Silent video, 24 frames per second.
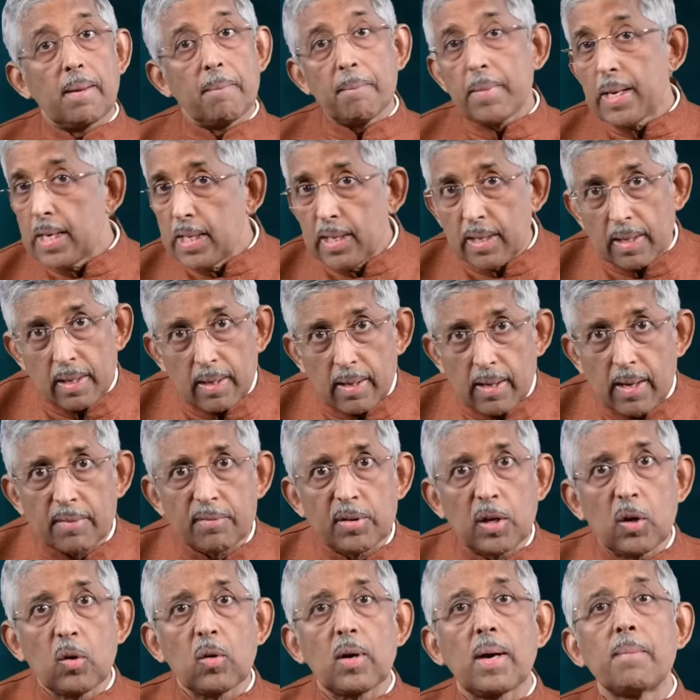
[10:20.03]
Many have
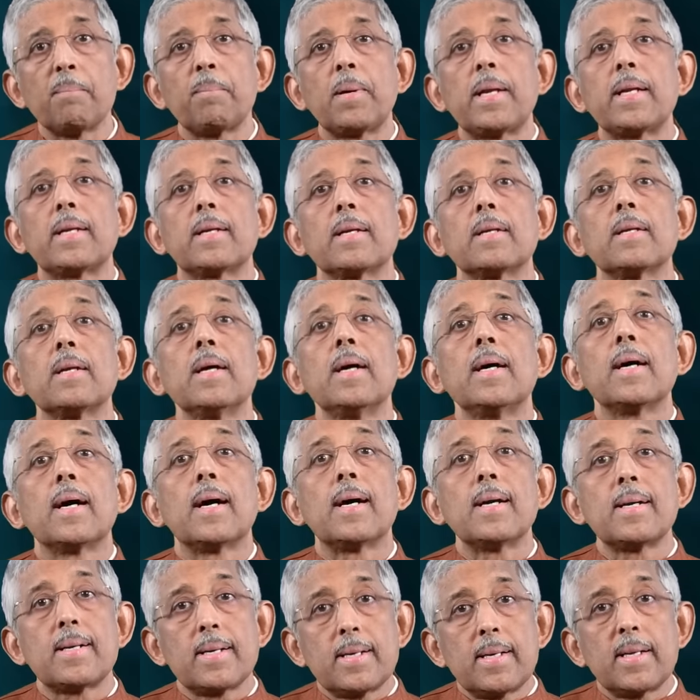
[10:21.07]
now completed
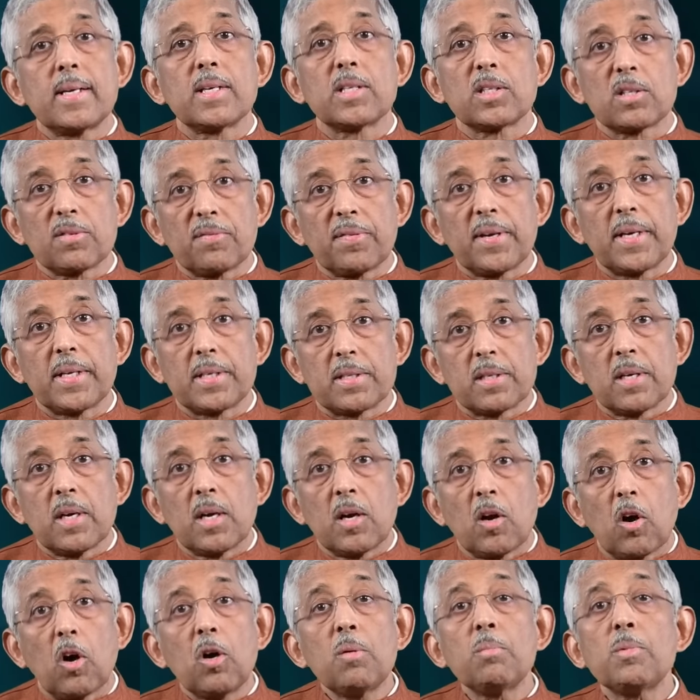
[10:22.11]
100 years of age,
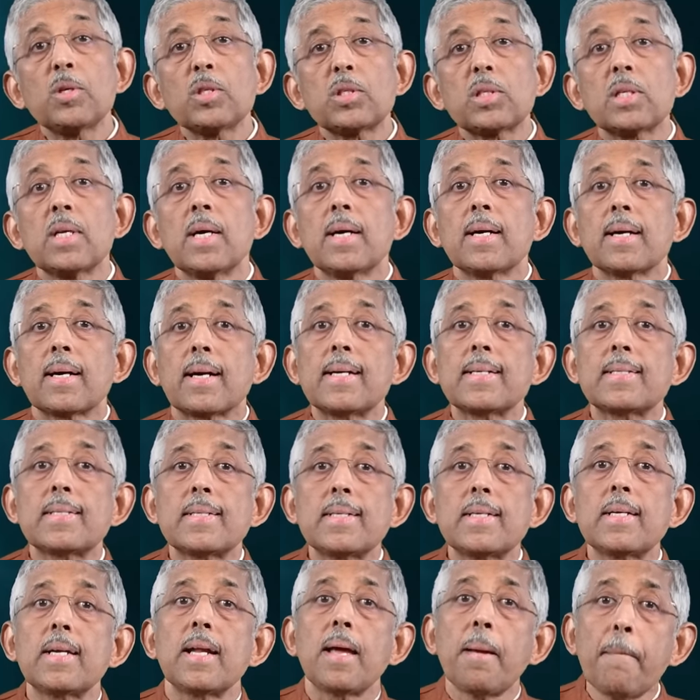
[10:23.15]
almost
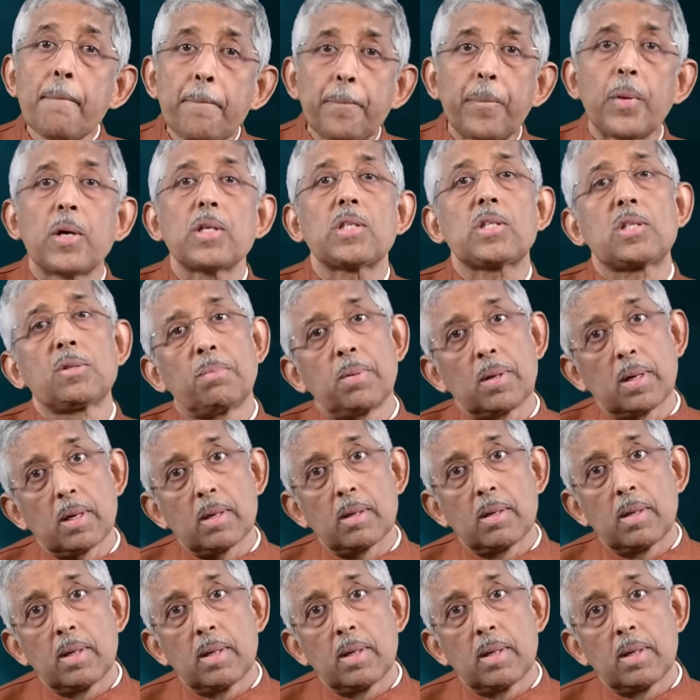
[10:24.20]
considered impossible